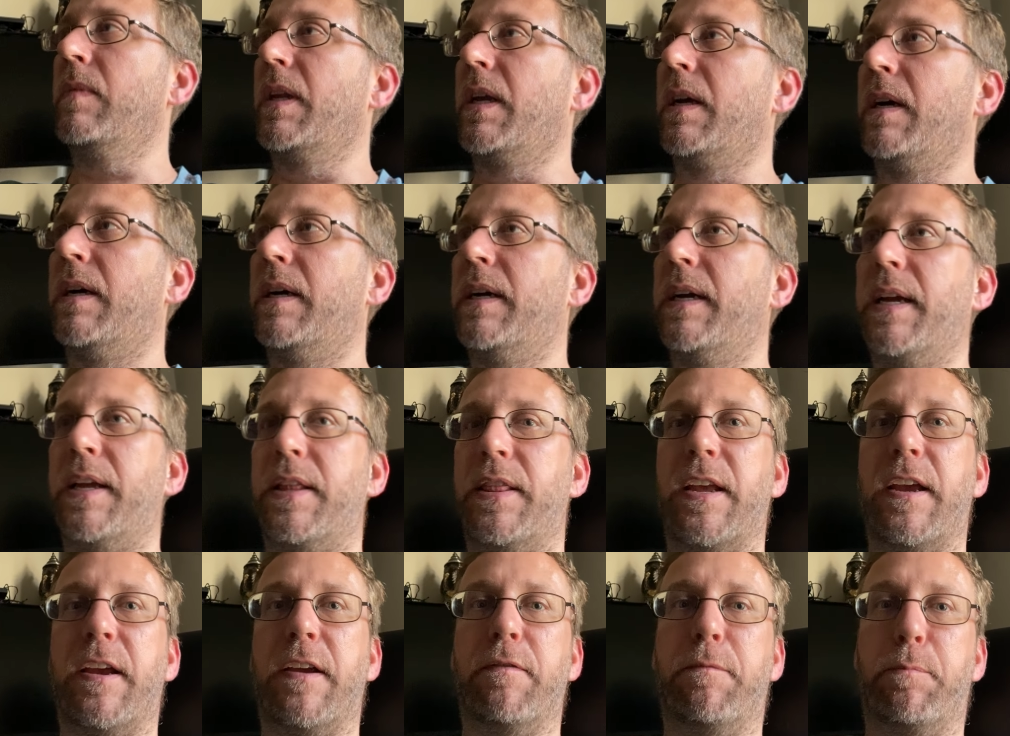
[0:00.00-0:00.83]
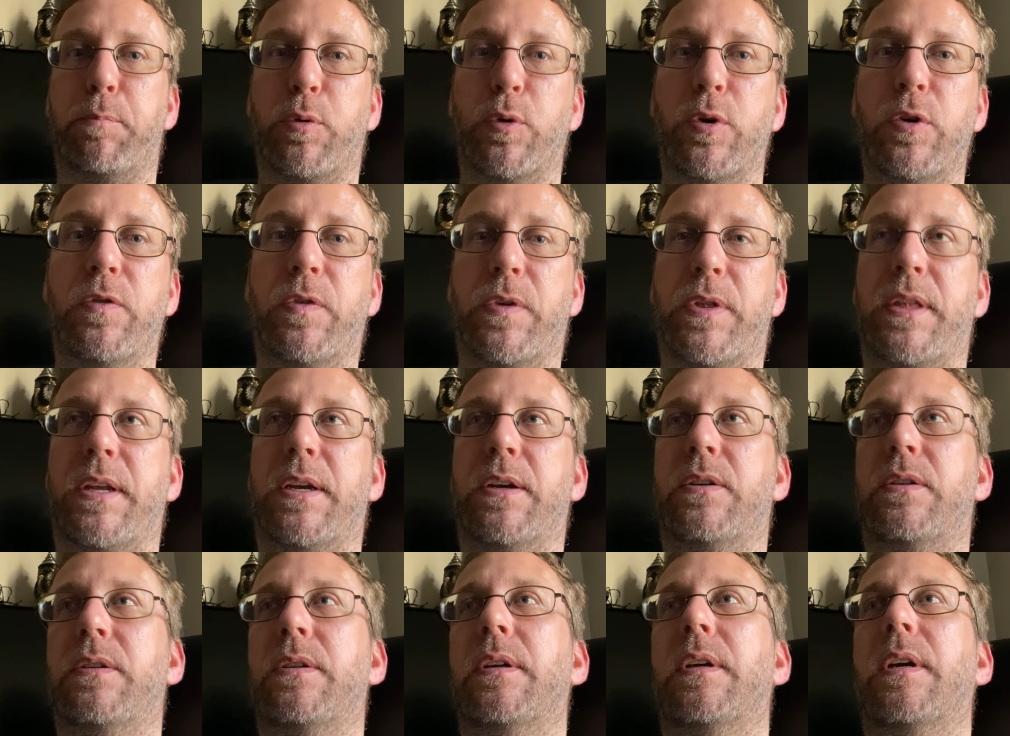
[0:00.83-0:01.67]
And they have proven
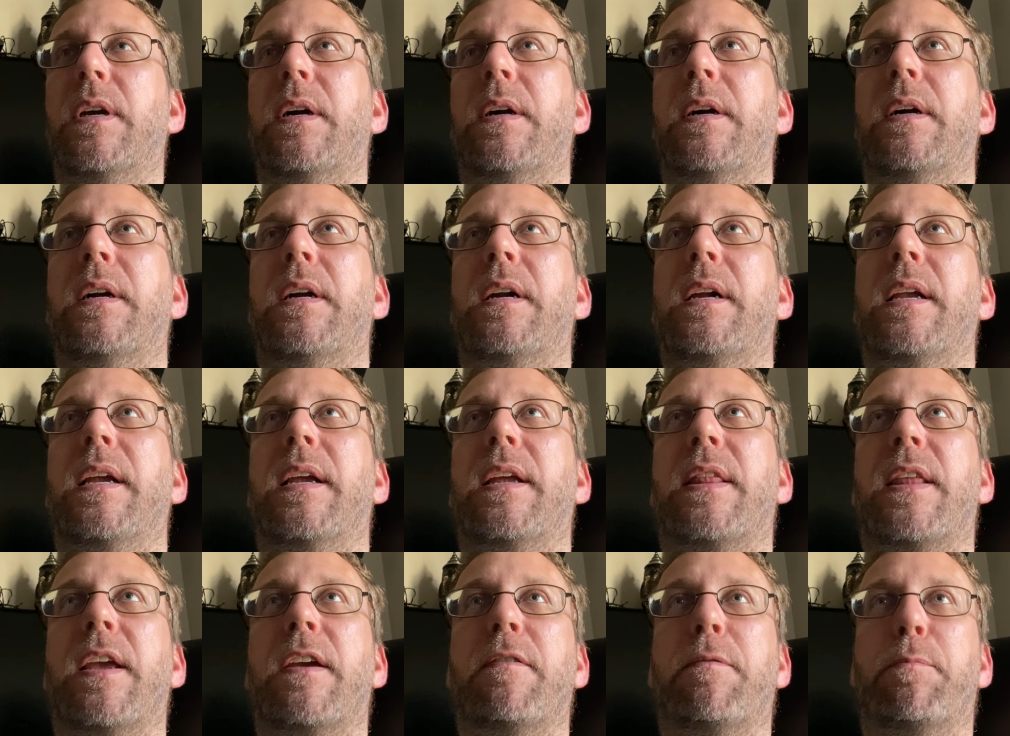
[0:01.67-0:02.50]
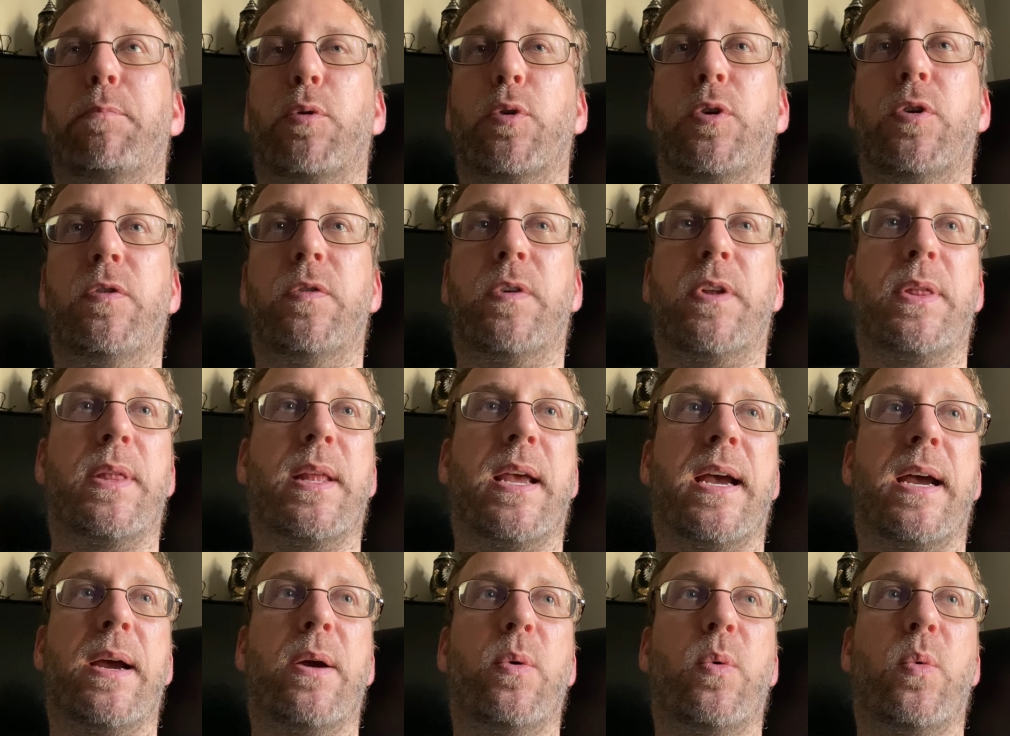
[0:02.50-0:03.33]
this. They've proven
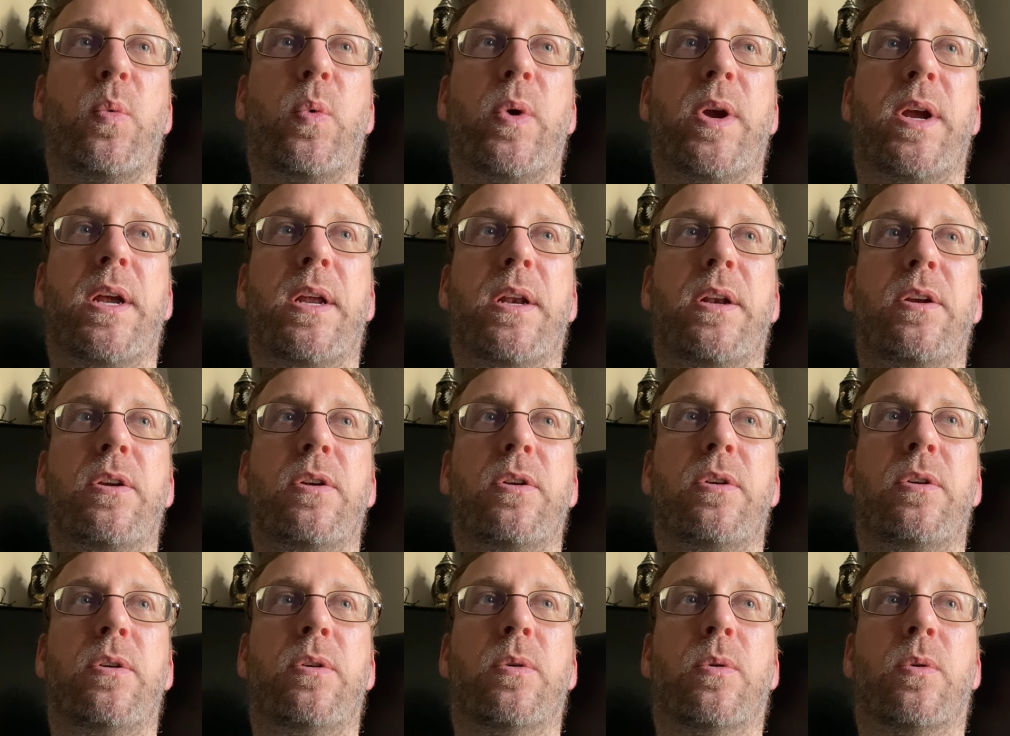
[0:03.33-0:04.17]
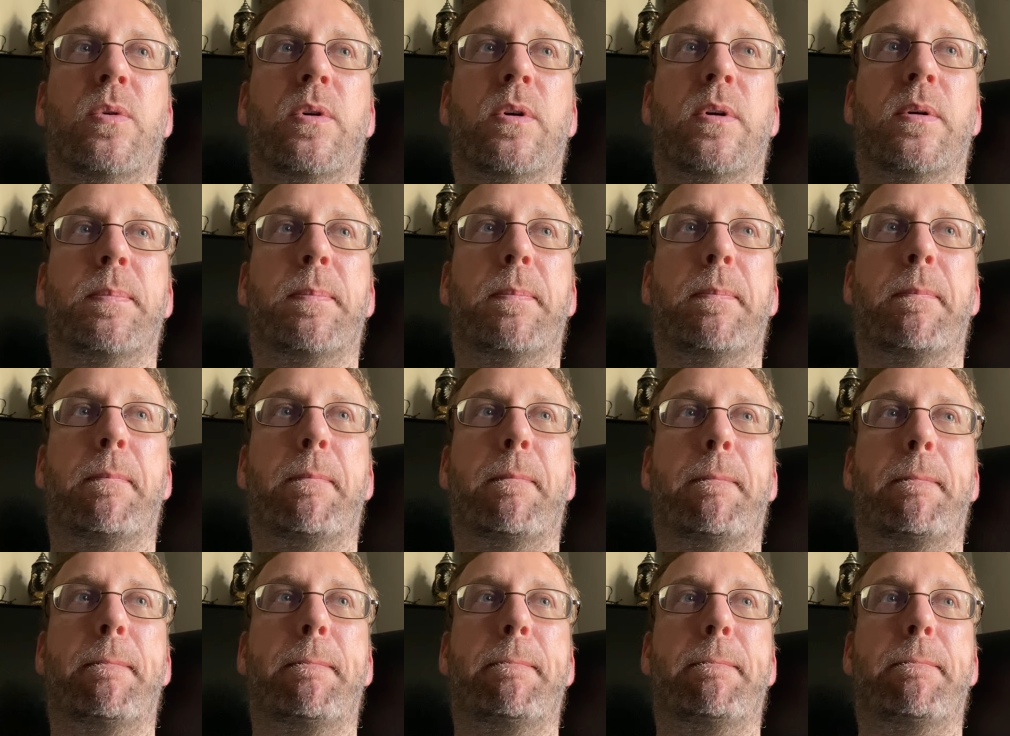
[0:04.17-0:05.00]
that when you're
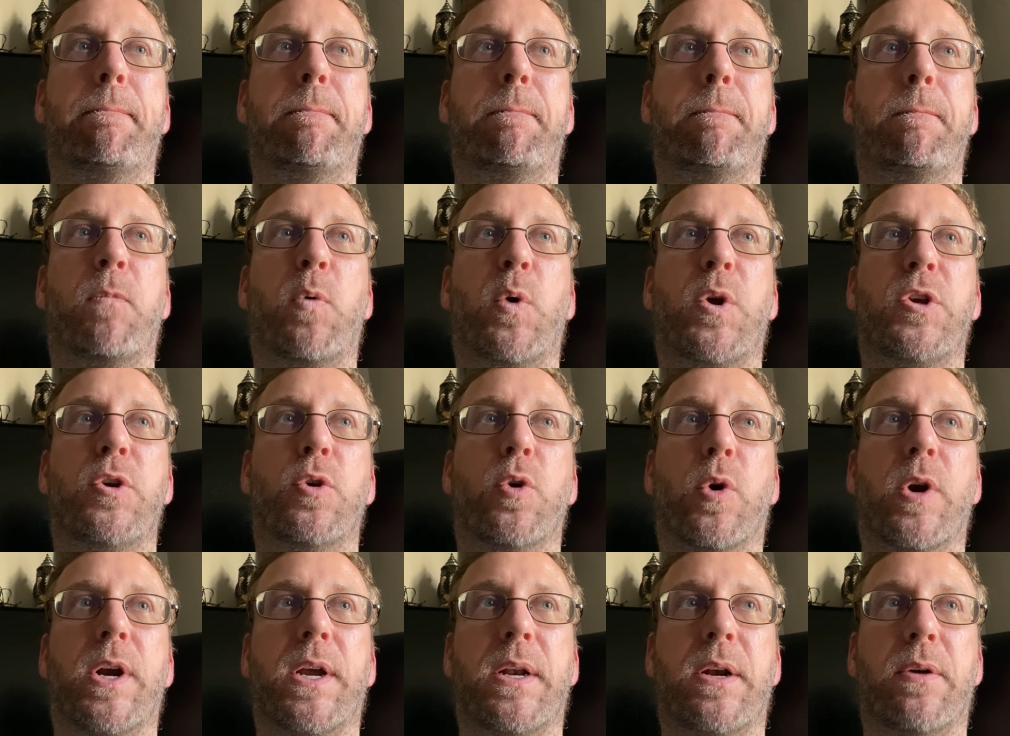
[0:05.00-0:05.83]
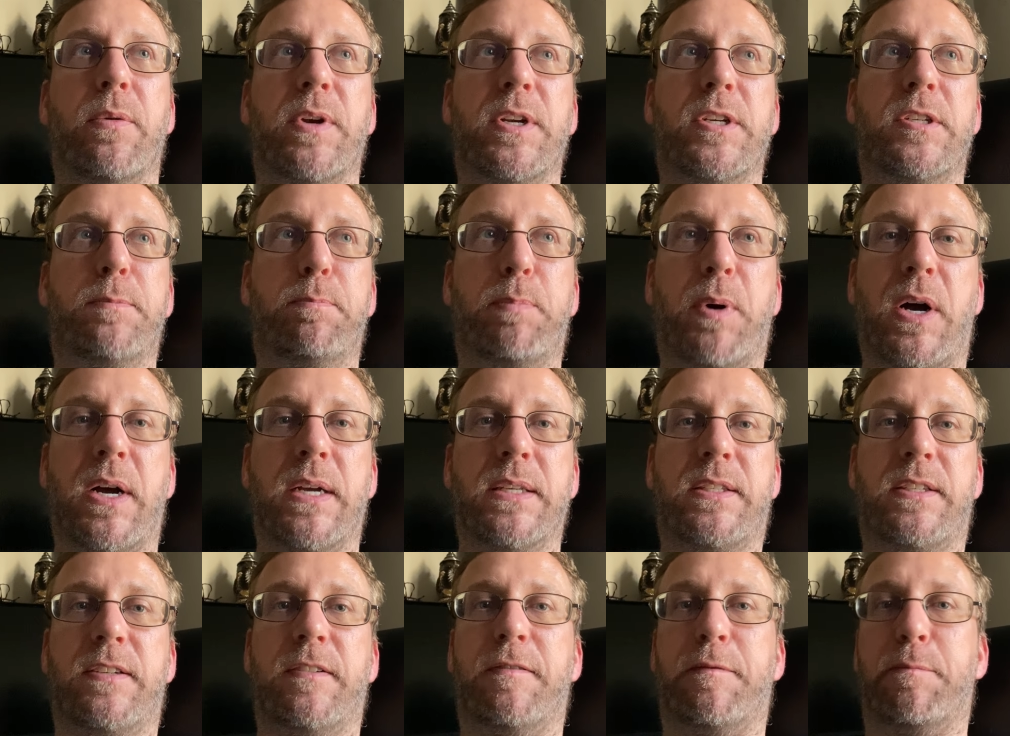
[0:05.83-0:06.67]
in a
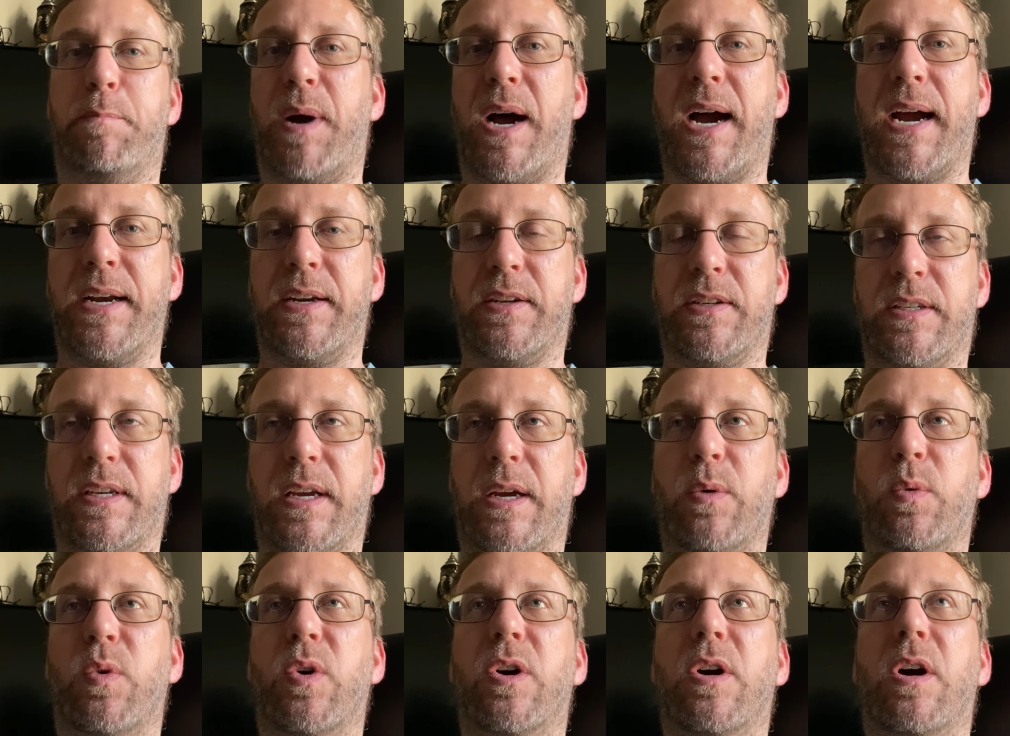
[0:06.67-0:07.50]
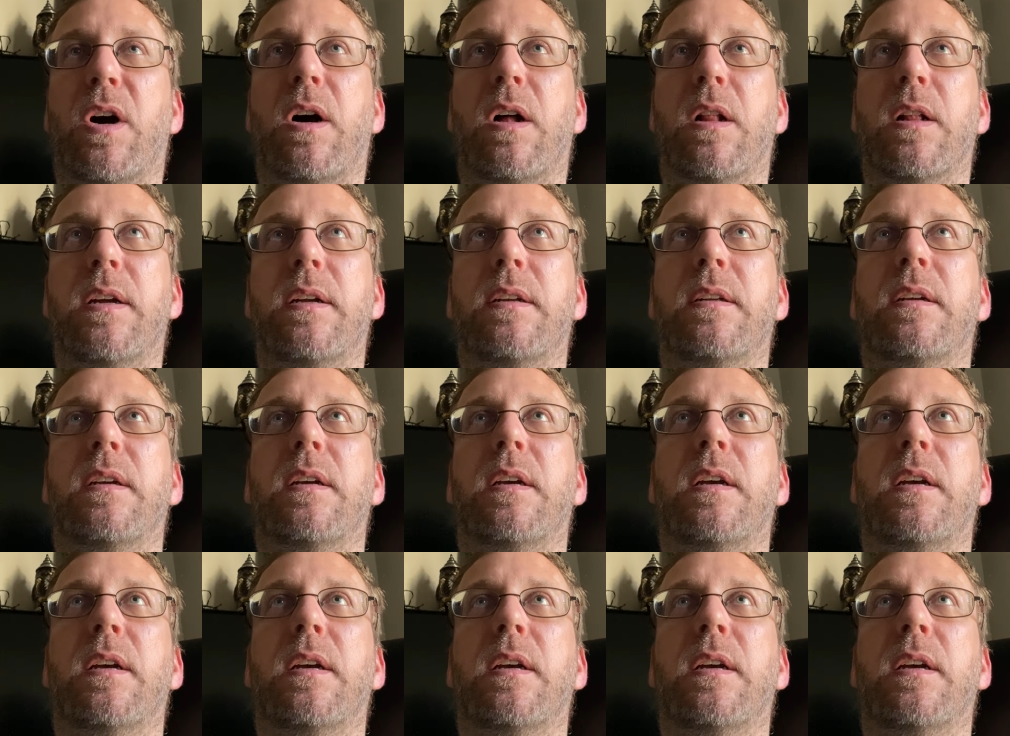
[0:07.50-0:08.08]
responsive mindset, we'll call it,